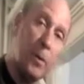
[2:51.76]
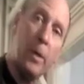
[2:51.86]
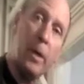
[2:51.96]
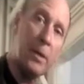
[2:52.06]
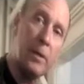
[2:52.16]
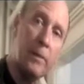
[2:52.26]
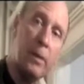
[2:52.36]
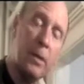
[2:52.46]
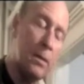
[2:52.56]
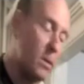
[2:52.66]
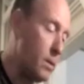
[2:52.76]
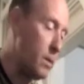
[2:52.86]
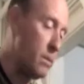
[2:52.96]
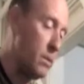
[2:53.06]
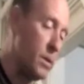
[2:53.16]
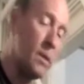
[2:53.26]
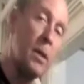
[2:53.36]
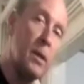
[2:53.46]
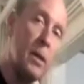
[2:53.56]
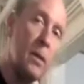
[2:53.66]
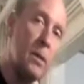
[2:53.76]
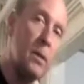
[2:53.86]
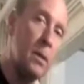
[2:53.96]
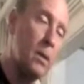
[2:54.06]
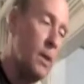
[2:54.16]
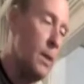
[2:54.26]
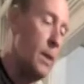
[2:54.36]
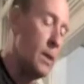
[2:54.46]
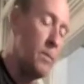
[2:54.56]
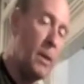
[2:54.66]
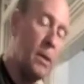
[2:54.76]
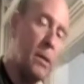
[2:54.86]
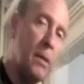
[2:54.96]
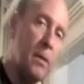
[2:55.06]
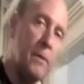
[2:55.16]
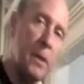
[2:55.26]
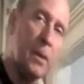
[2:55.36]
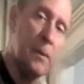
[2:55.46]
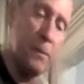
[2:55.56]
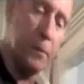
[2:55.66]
the rest of it is clear. It's about the color of diesel